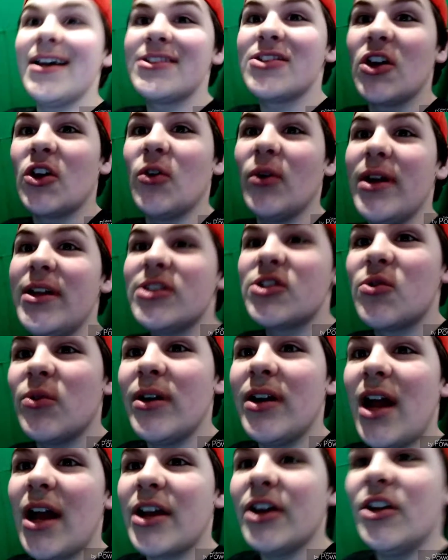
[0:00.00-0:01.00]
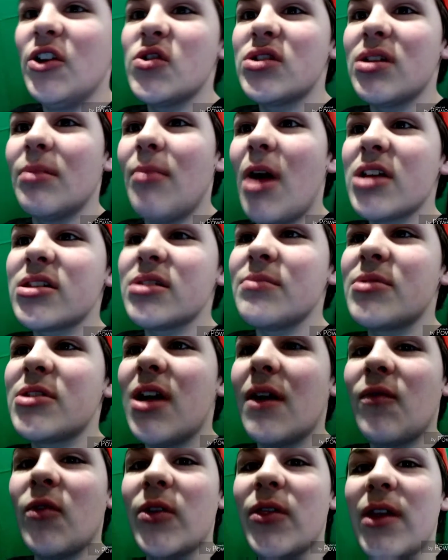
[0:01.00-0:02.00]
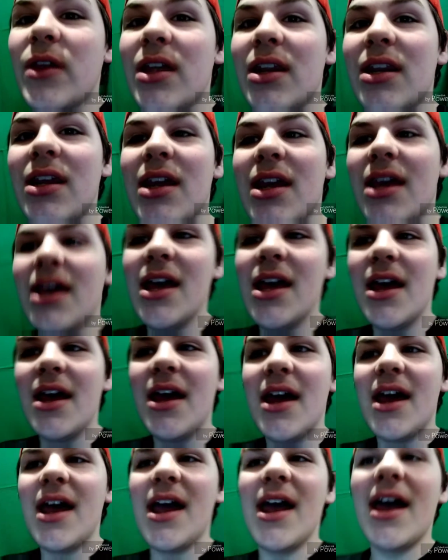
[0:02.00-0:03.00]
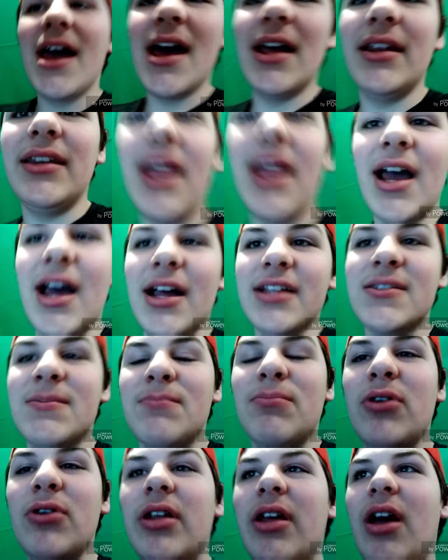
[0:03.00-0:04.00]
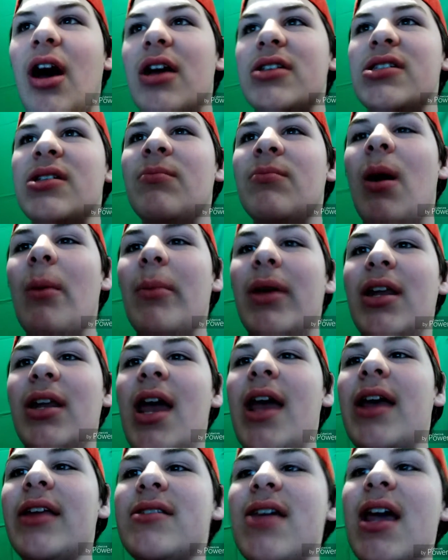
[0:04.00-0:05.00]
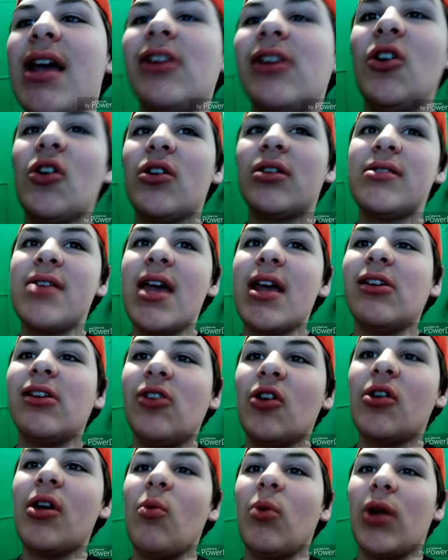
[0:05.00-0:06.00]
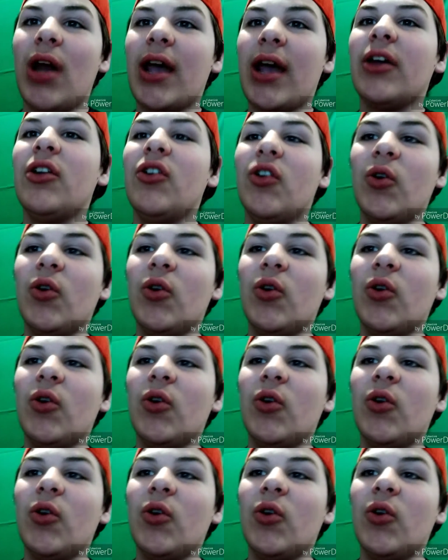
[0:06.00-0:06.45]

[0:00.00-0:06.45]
It's a green screen. I can do some awesome stuff with it. And yeah, it's pretty awesome. I mean, hey, take a look at what I can